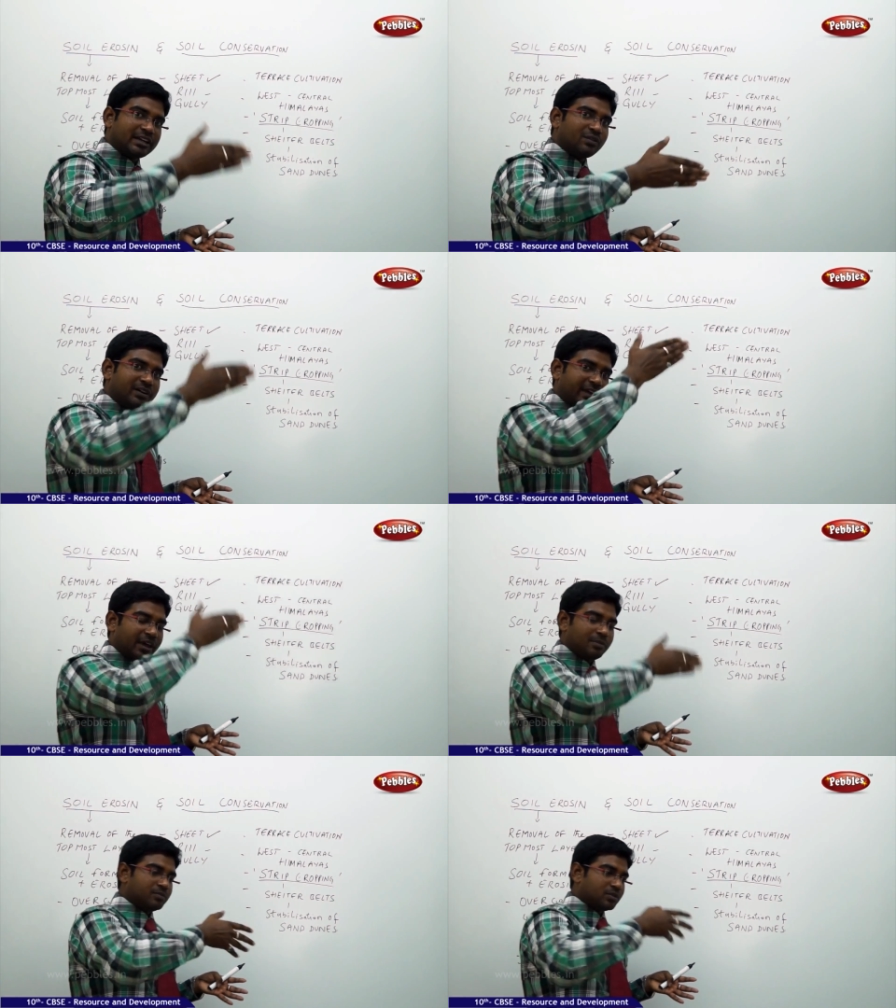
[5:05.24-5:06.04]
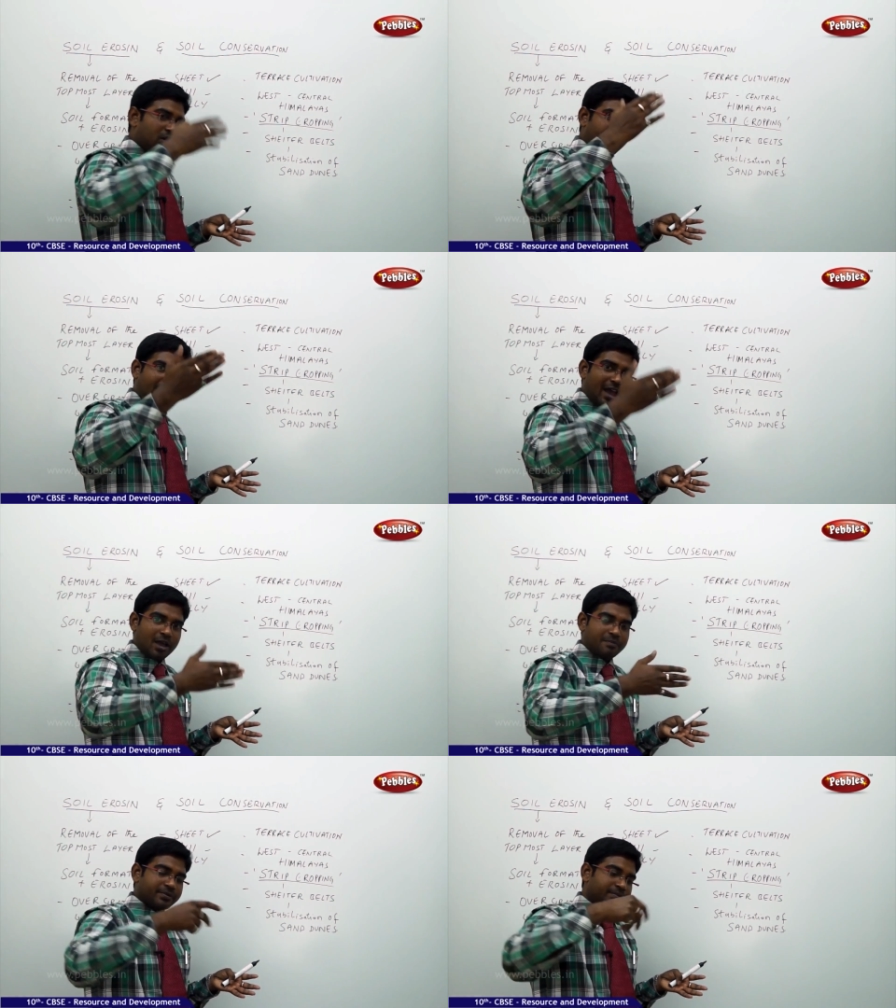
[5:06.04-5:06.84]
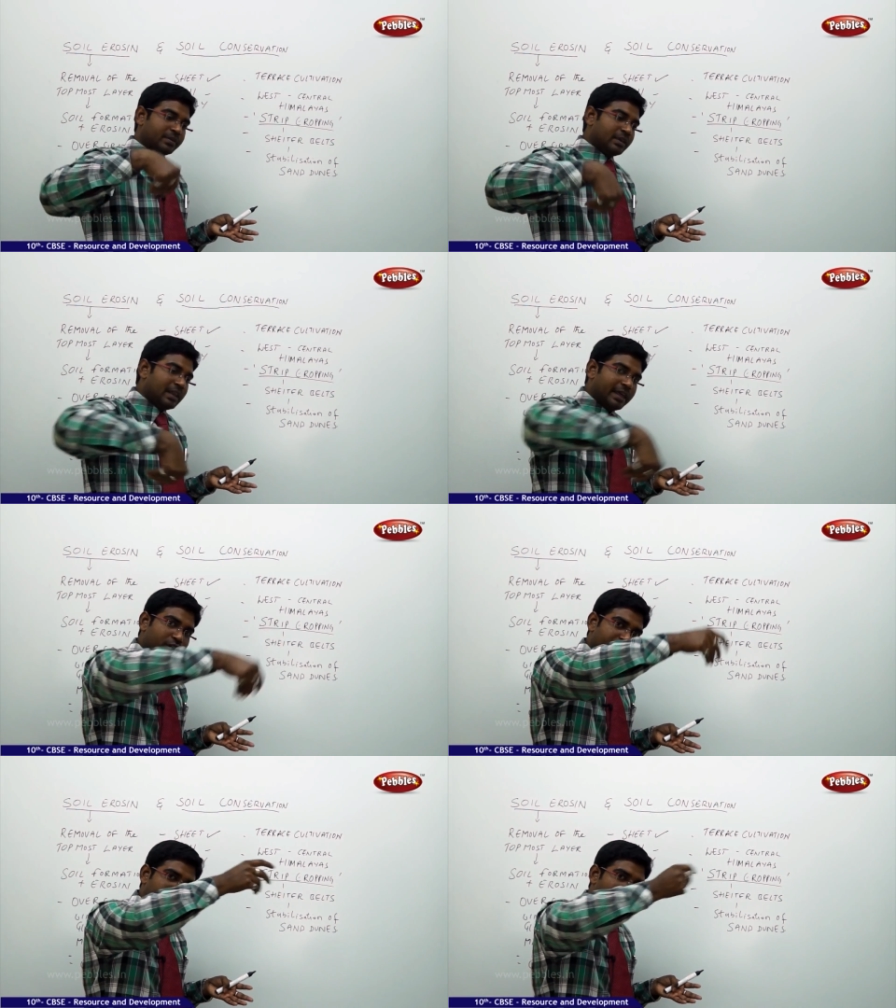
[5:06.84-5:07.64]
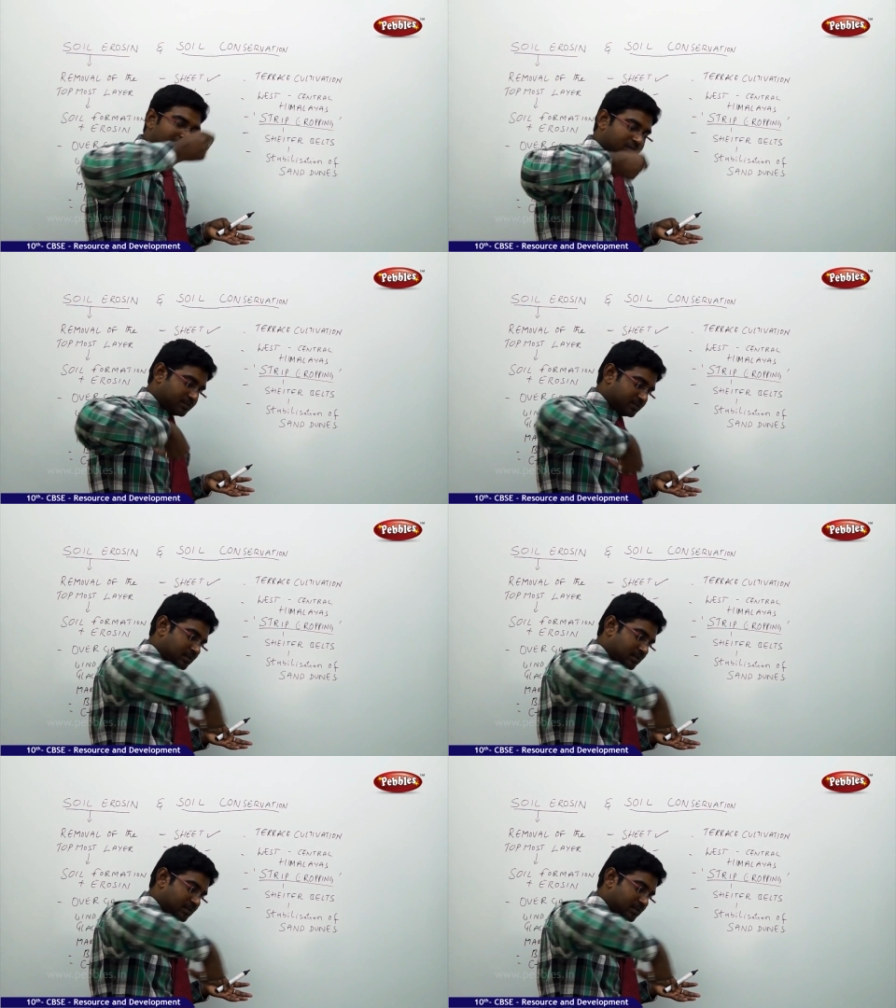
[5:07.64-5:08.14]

interval times of gaps, a line of grass.